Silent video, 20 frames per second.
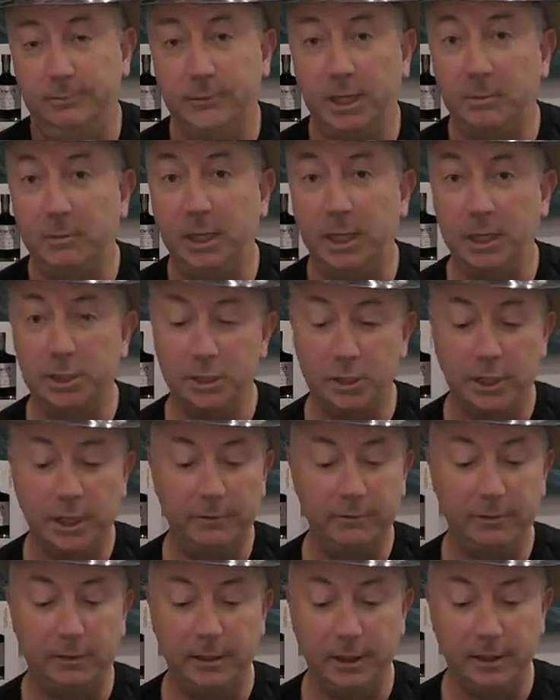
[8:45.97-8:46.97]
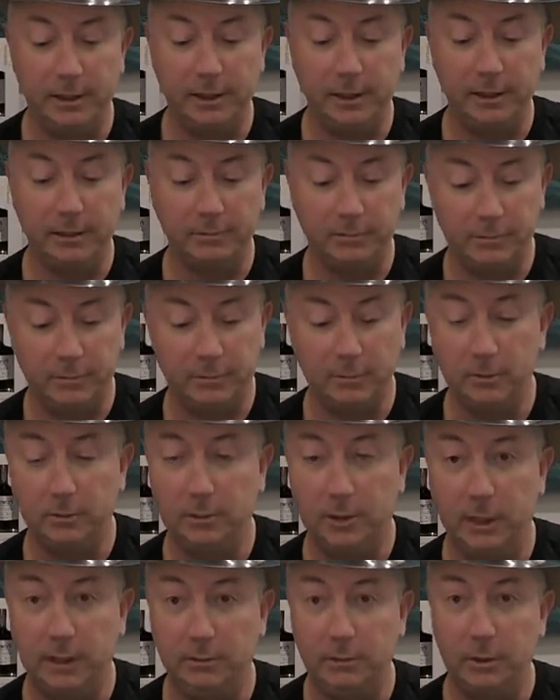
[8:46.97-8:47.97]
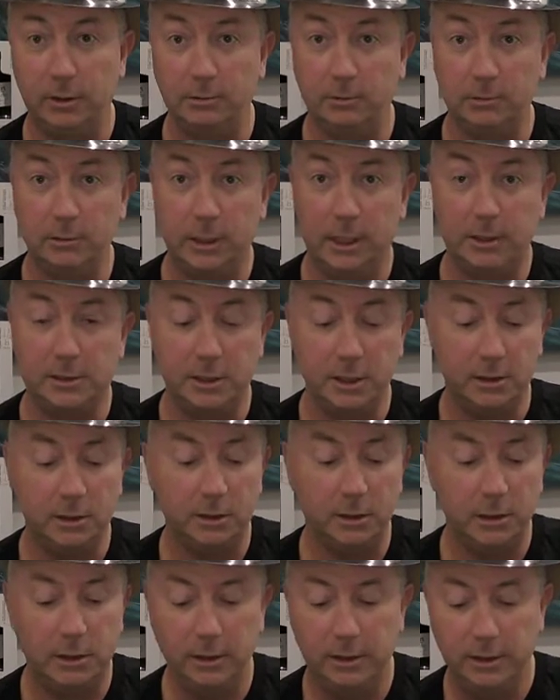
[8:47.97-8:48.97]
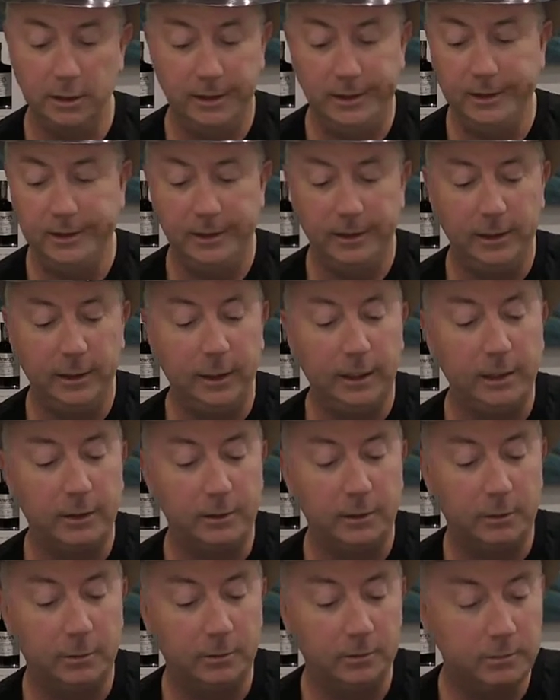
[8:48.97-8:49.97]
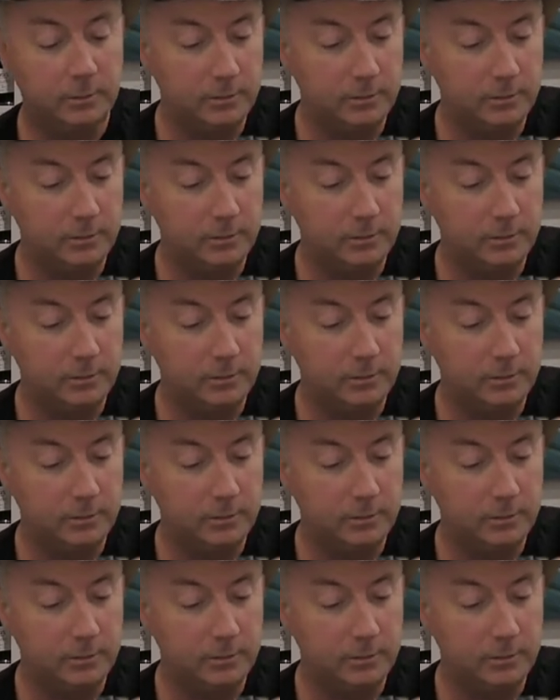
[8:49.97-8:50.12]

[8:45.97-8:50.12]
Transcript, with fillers: not being a chef or anything, even a lousy cook. I don't know.